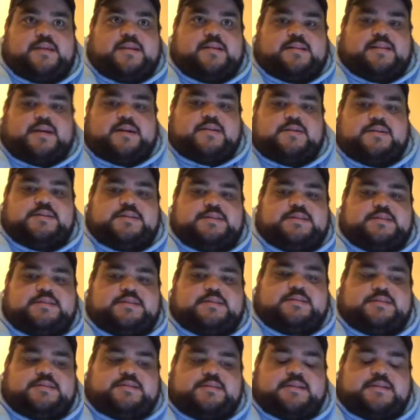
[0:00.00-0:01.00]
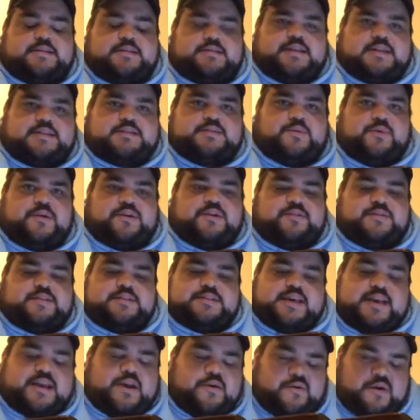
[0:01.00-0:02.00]
I think that's one of the
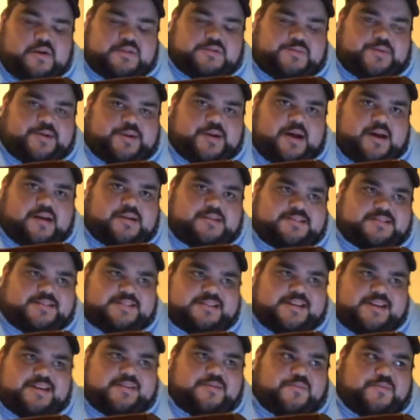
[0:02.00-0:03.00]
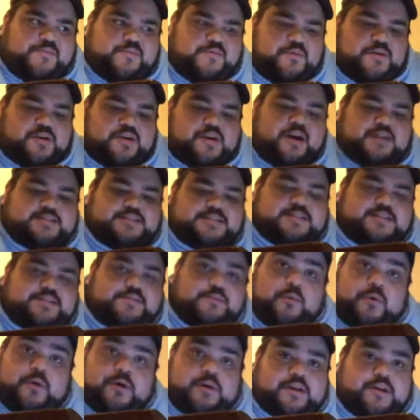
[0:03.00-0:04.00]
takeaways we got, is that we're constantly
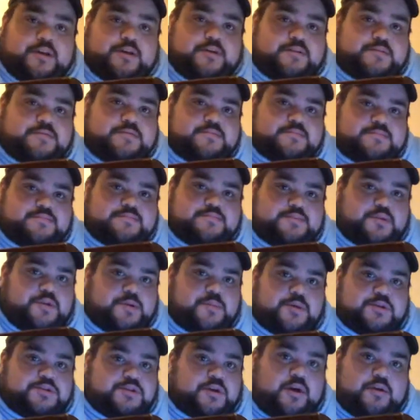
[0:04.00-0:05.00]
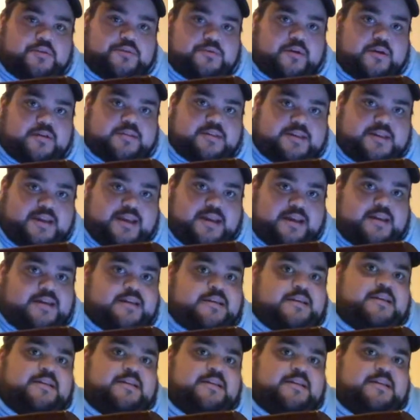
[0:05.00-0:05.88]
working pretty much all throughout the day.